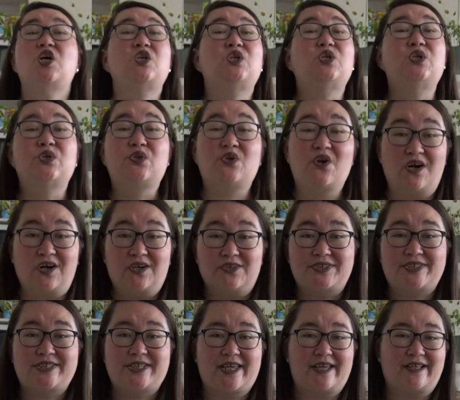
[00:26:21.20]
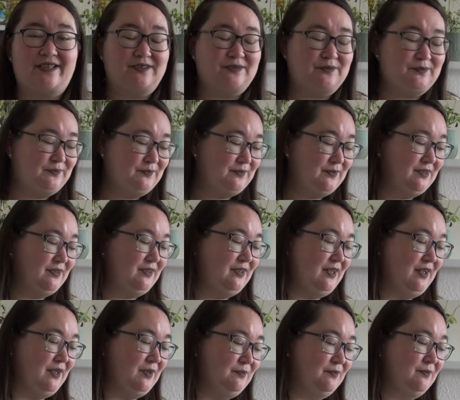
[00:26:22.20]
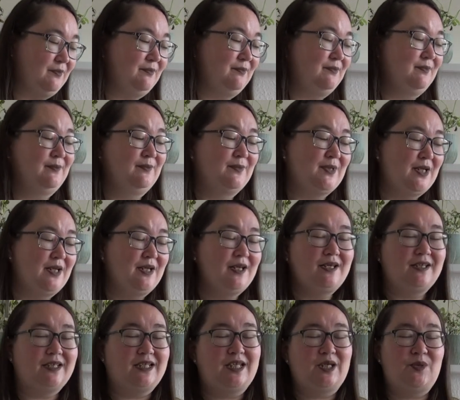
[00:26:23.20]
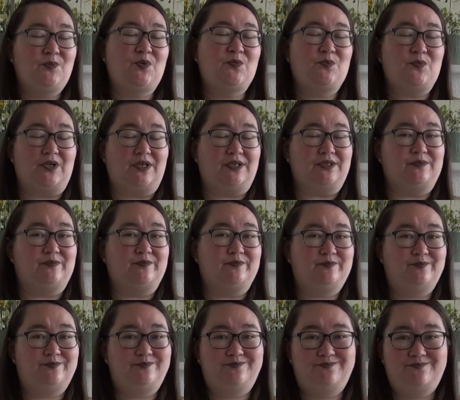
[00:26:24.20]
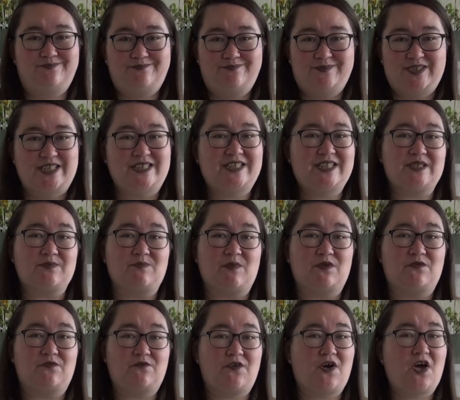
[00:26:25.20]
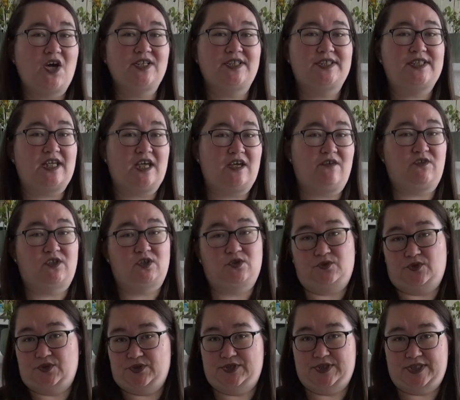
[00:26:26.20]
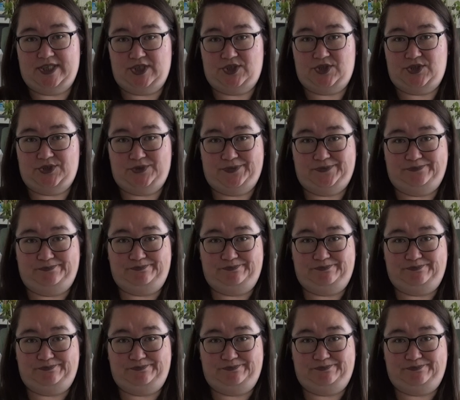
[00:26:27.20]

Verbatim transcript: You can't tell. Um, keep in mind this is my first ever cross stitch.